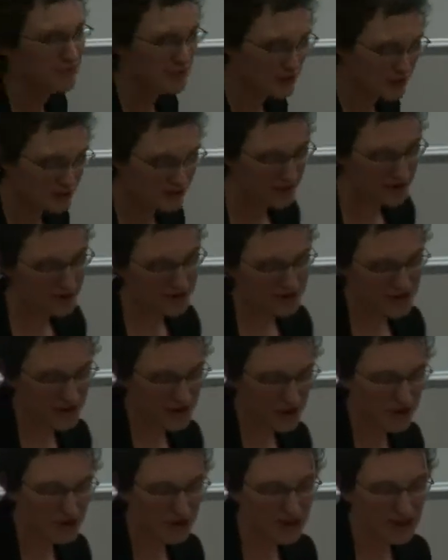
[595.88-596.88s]
of our
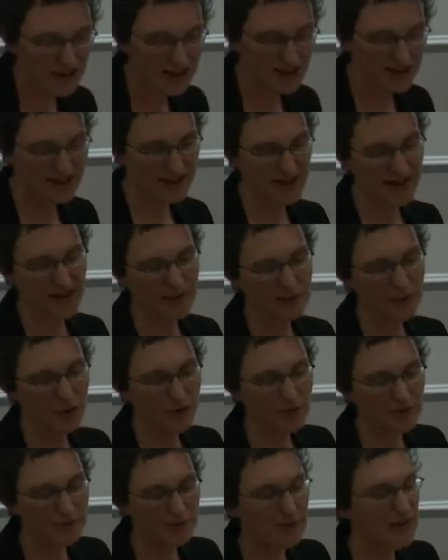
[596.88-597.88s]
region looking at the
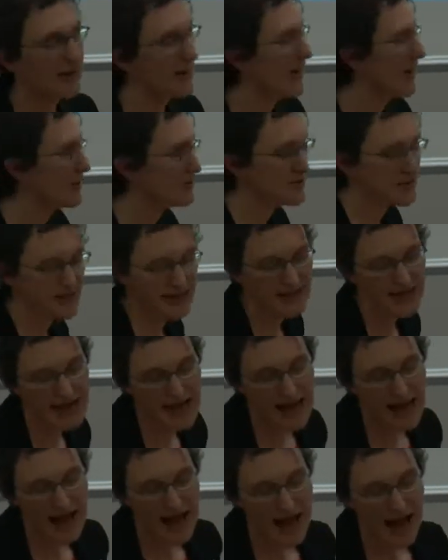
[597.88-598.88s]
employment by county.
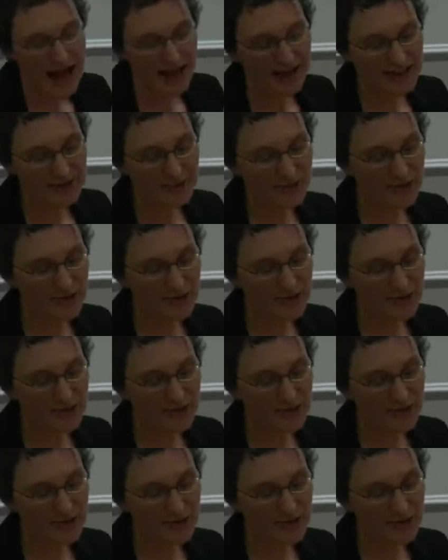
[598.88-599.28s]
And I suppose